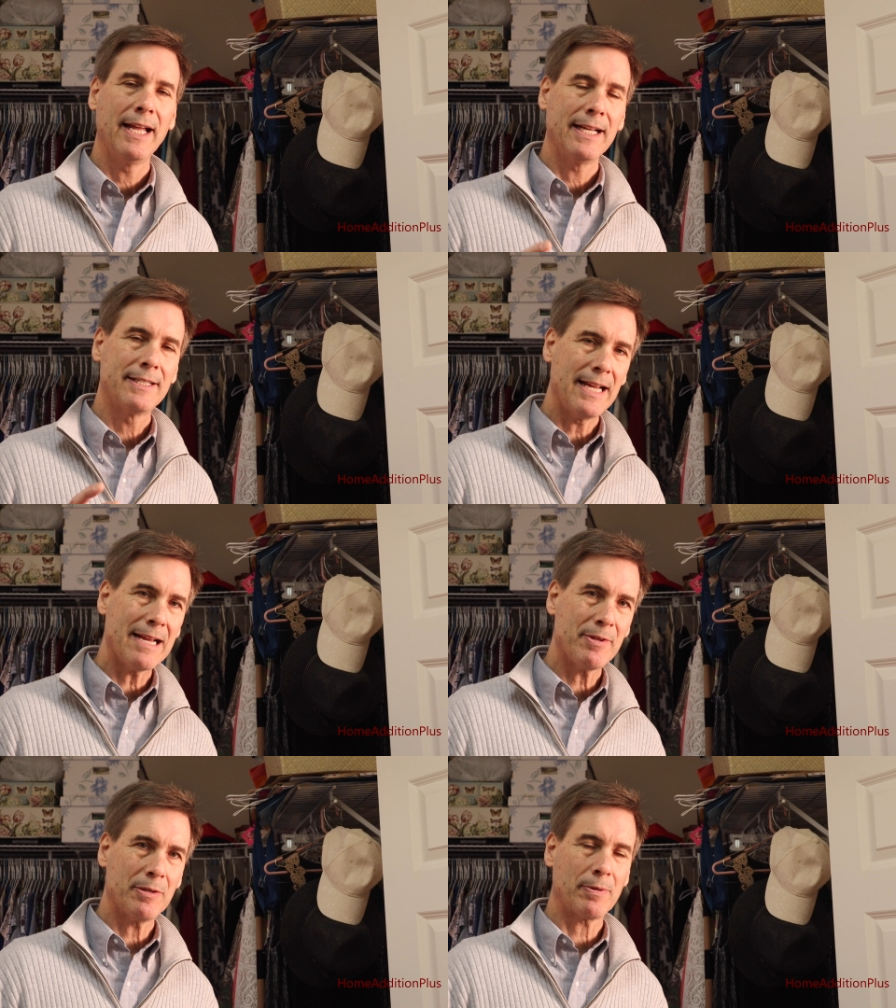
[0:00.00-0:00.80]
and today
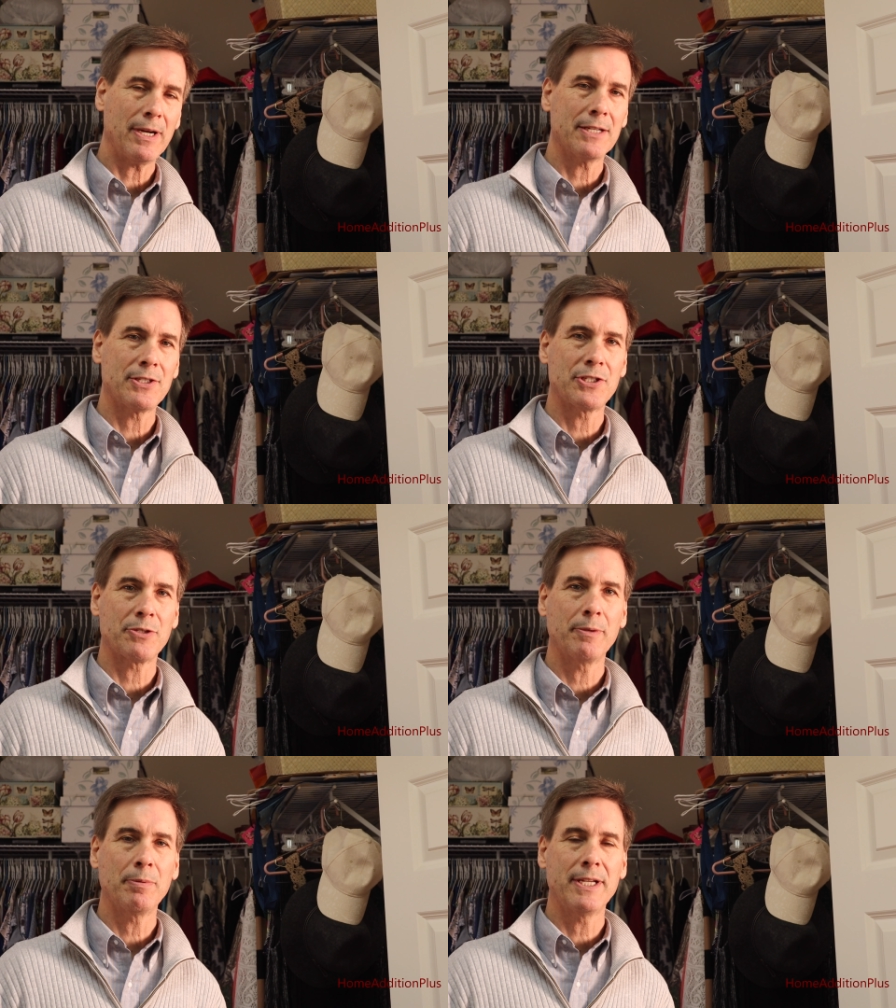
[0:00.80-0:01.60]
I'm in the process
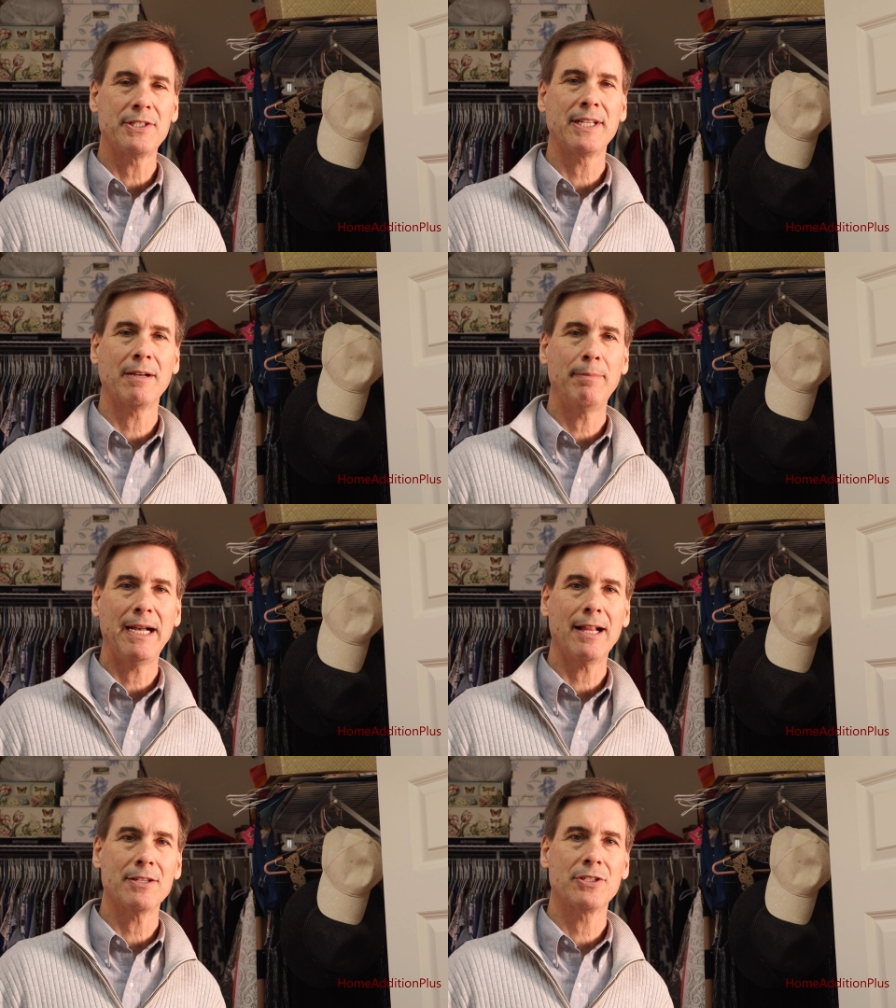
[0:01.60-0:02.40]
of replacing a
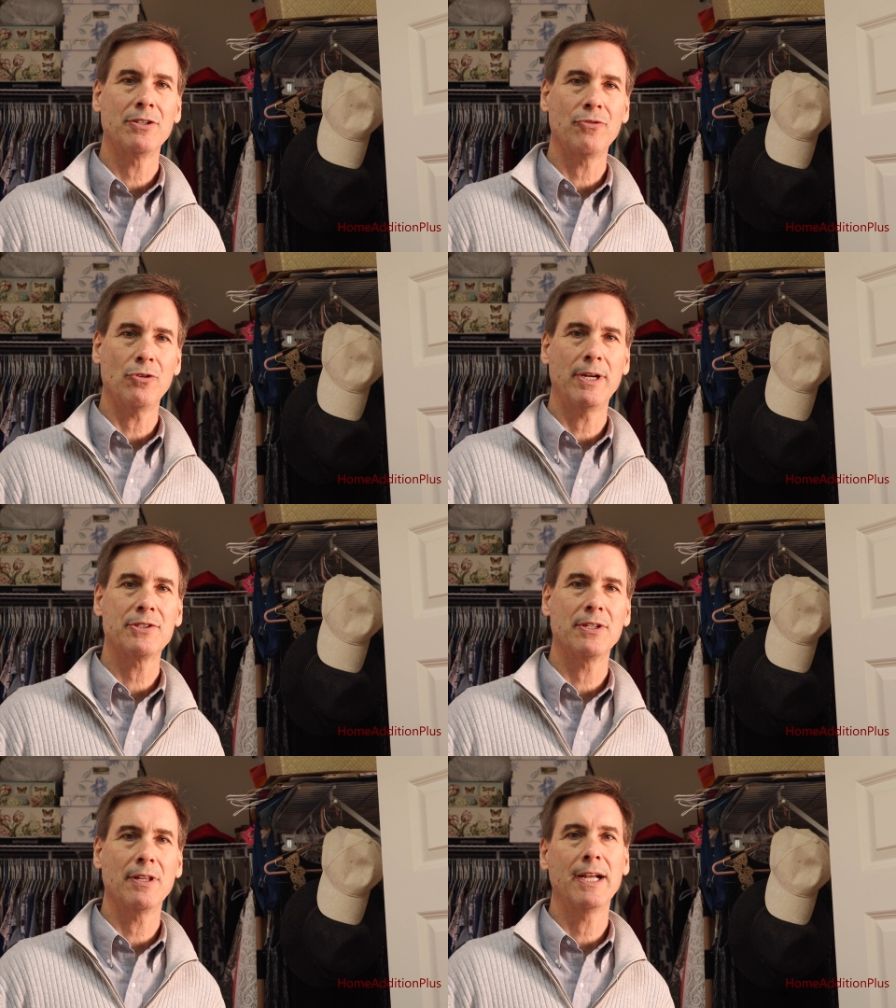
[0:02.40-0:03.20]
ballast and a
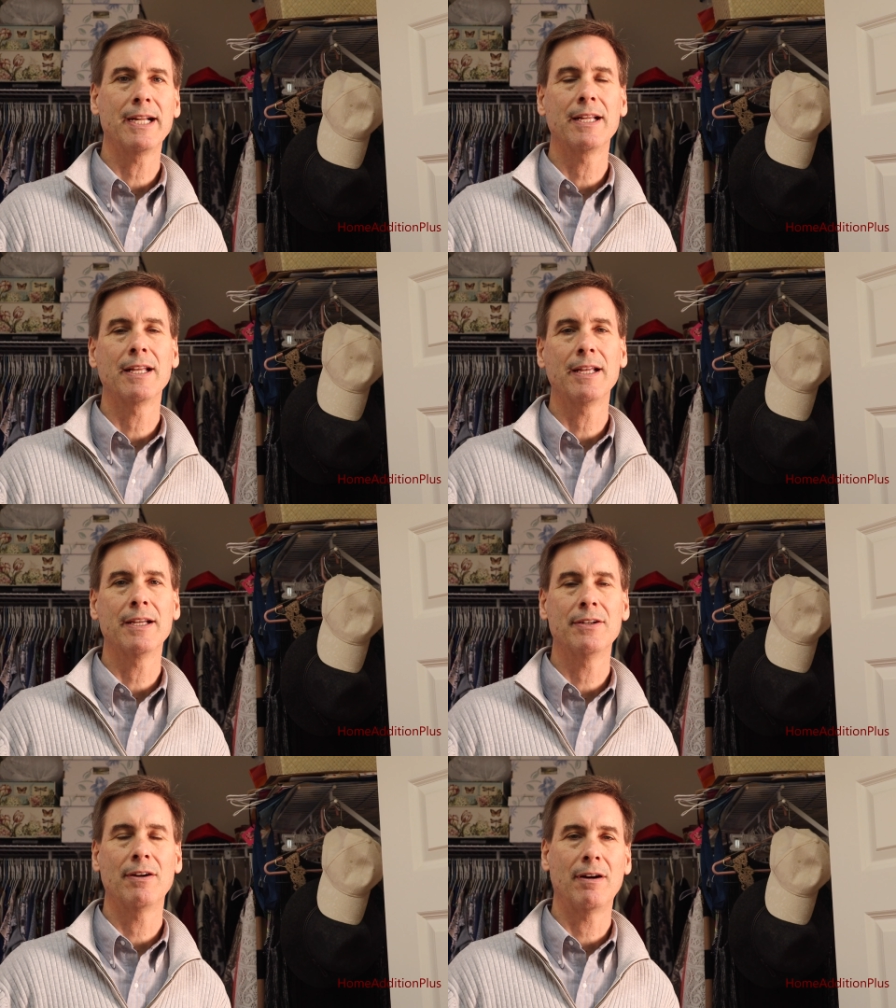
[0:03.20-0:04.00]
fluorescent light
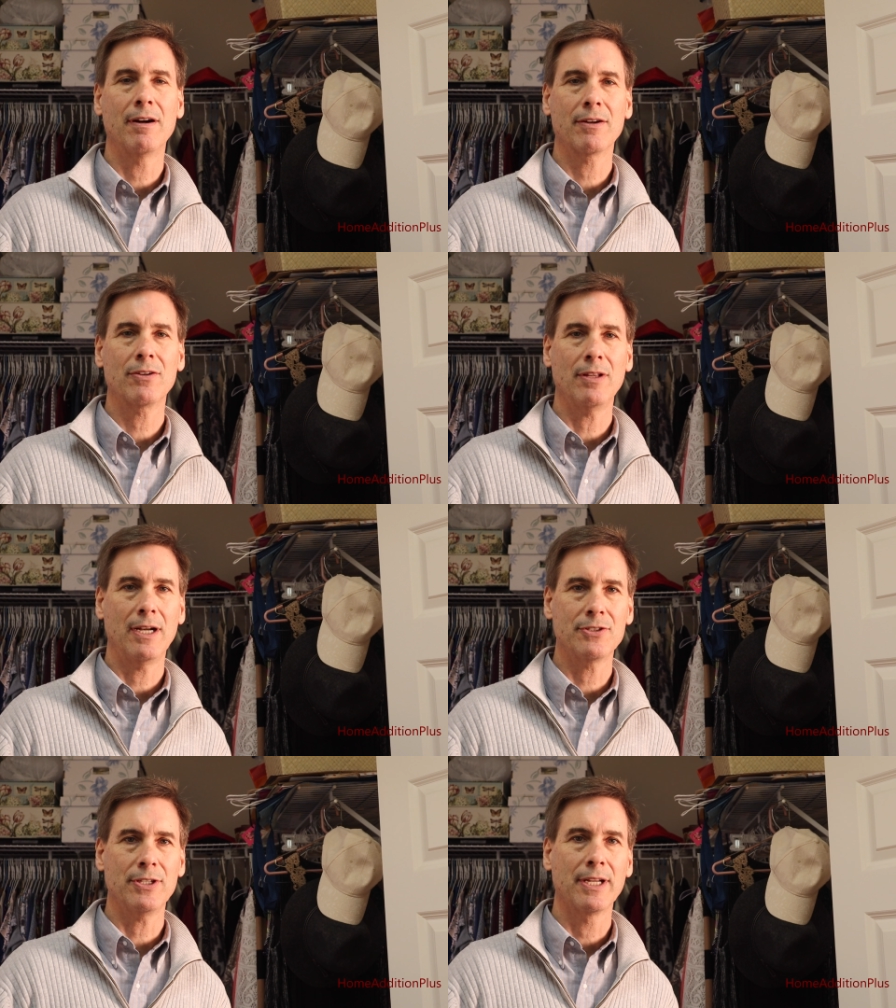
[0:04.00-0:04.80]
in our
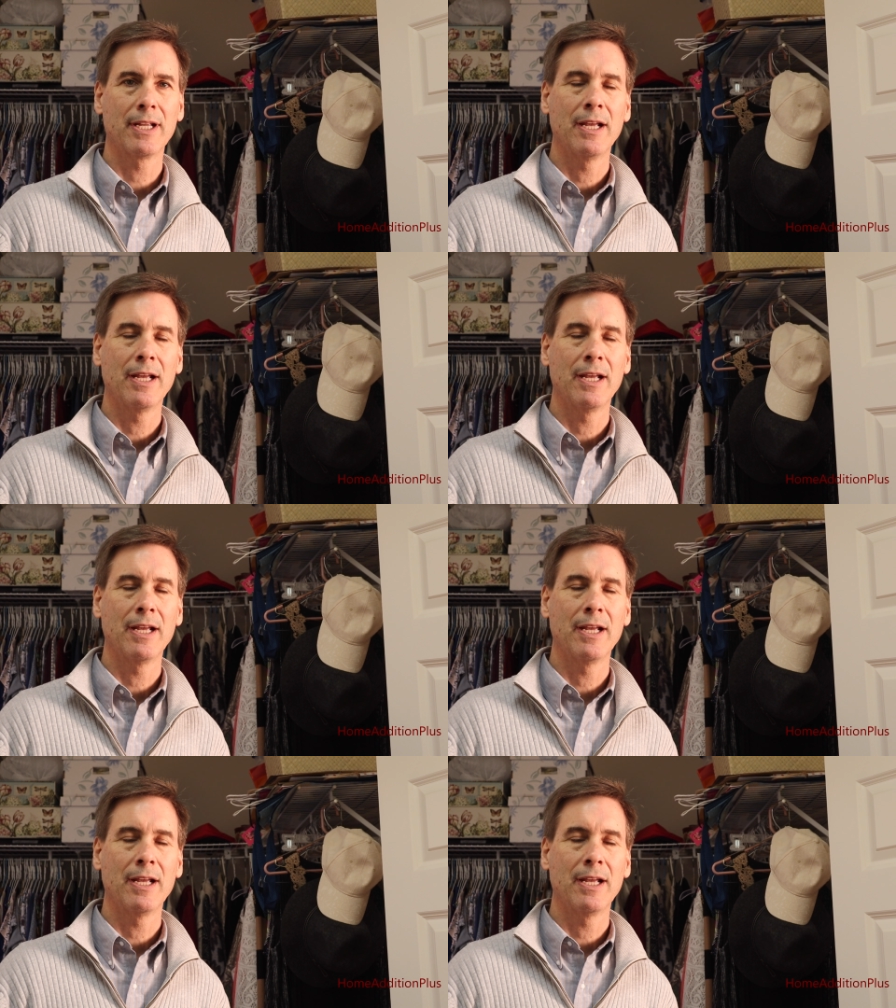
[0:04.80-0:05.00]
closet.